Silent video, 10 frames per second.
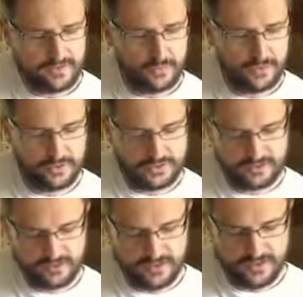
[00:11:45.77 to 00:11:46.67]
do 1 octave
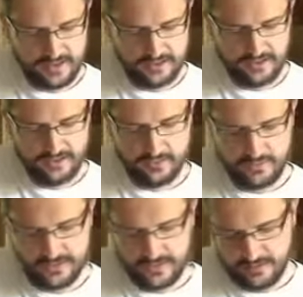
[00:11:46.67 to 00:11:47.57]
there, another
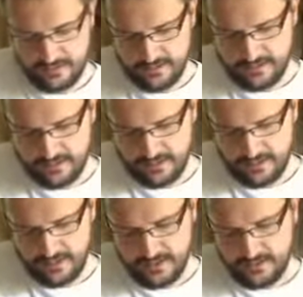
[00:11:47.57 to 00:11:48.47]
one there,
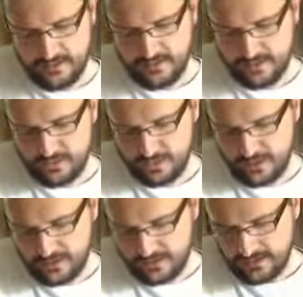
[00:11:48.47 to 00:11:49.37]
a third one
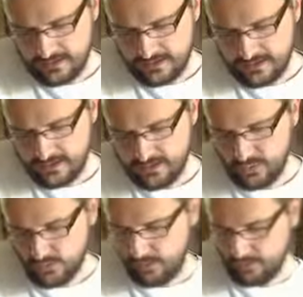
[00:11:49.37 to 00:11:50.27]
there, and
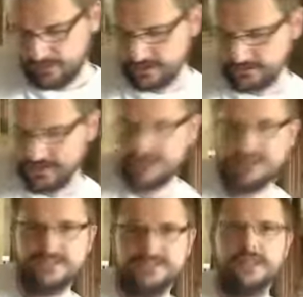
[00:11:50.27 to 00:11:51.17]
almost managed
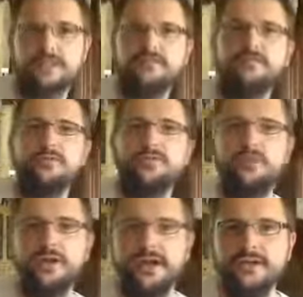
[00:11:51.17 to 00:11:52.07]
to get a 4th
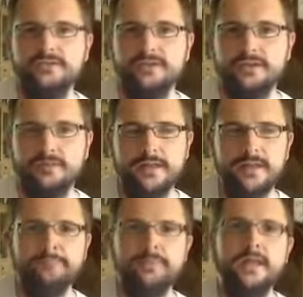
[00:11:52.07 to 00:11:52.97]
one out of it up
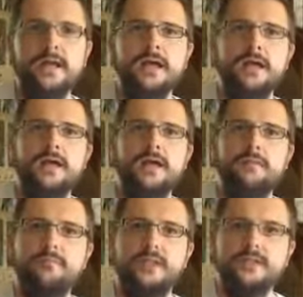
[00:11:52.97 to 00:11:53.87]
there.
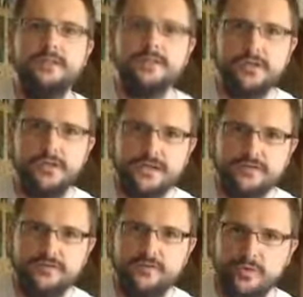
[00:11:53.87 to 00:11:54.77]
So that's
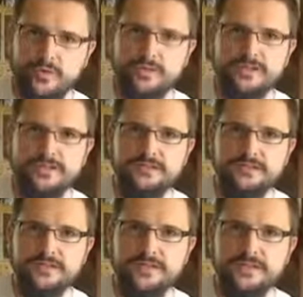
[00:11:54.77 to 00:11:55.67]
4
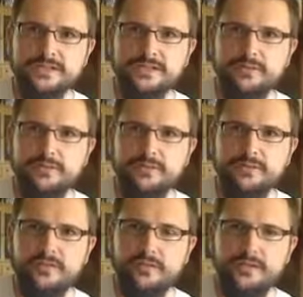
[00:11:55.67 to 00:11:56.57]
octaves. So you
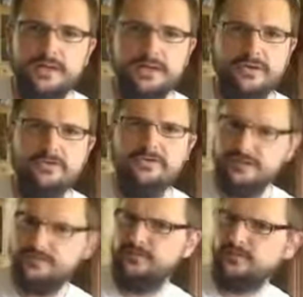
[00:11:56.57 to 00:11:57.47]
might think, well, hang on,
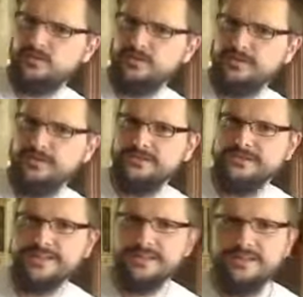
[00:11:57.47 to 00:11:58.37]
it's 4 octaves.
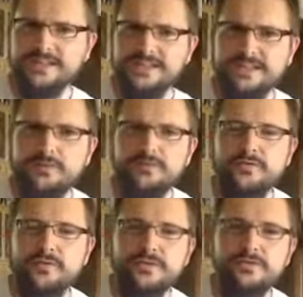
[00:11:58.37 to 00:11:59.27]
Does that mean there's going to be
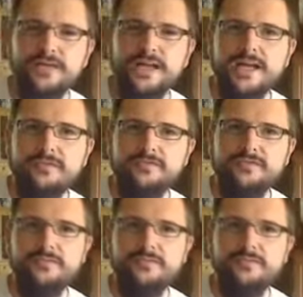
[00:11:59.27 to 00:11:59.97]
4 different names